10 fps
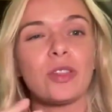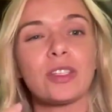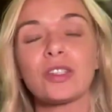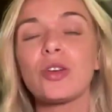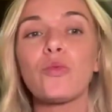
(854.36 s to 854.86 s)
So
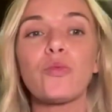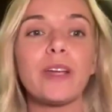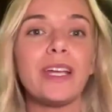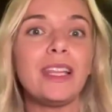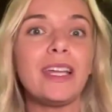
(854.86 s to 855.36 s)
this is a
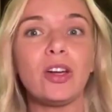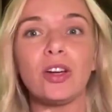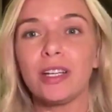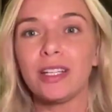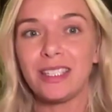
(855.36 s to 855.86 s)
really
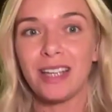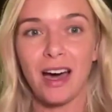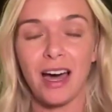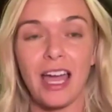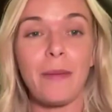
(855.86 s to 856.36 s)
good
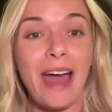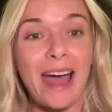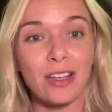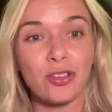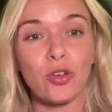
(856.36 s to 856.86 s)
time
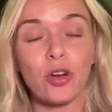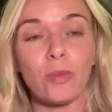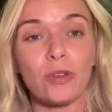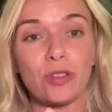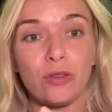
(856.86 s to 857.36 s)
as your
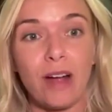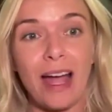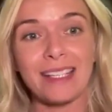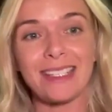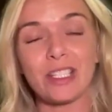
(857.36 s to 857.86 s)
hormones are
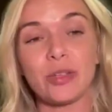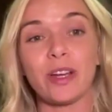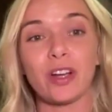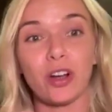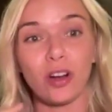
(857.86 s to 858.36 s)
rising to
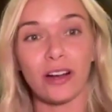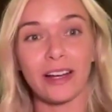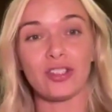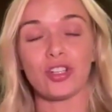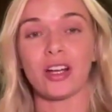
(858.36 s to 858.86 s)

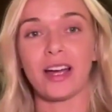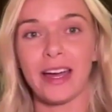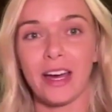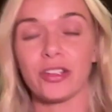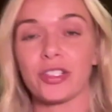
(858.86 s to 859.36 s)
encourage your
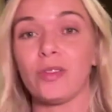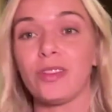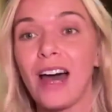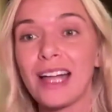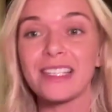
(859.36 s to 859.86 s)
gut health. So
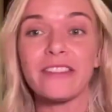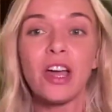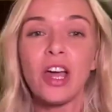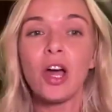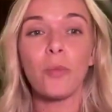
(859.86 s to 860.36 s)
lots
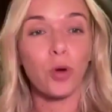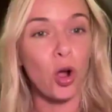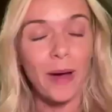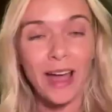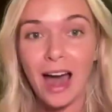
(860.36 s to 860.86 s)
of
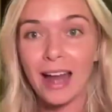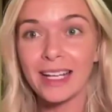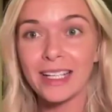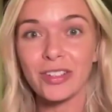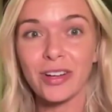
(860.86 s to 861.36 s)

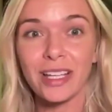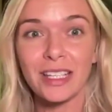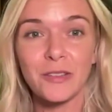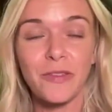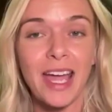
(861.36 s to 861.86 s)
probiotics during
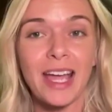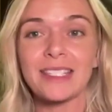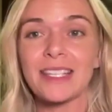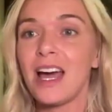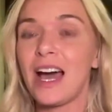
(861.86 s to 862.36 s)
this
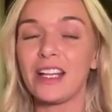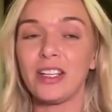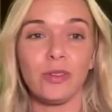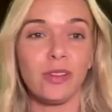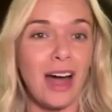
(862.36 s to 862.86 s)
phase. I
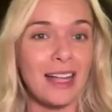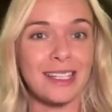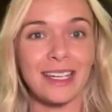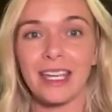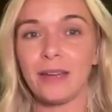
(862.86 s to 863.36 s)
do
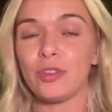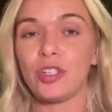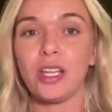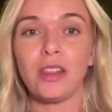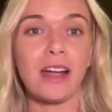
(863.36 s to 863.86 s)
lots of
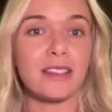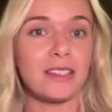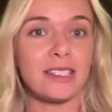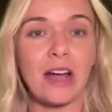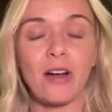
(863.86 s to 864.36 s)
kimchi, lots
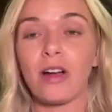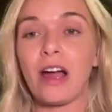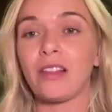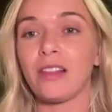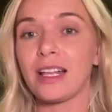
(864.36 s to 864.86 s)
of
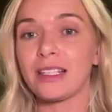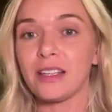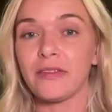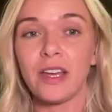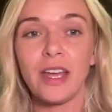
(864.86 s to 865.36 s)
sauerkraut,
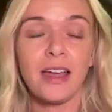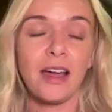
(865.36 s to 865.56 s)
lots of